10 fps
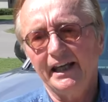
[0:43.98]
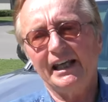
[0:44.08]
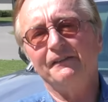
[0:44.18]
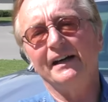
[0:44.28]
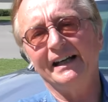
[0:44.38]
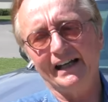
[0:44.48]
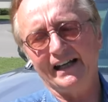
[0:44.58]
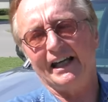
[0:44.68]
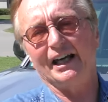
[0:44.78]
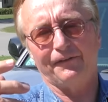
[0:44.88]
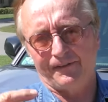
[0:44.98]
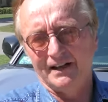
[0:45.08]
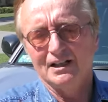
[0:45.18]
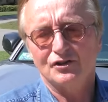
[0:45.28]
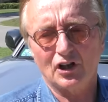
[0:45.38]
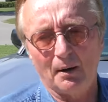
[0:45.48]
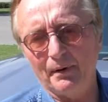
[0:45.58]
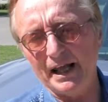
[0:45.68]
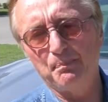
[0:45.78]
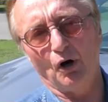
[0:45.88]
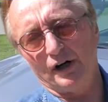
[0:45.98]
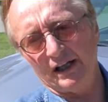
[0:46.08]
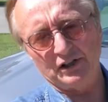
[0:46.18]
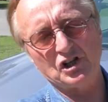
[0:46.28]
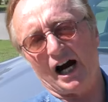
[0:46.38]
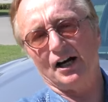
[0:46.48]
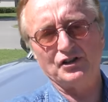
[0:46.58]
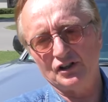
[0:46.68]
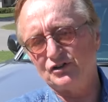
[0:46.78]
Even if somebody put in charging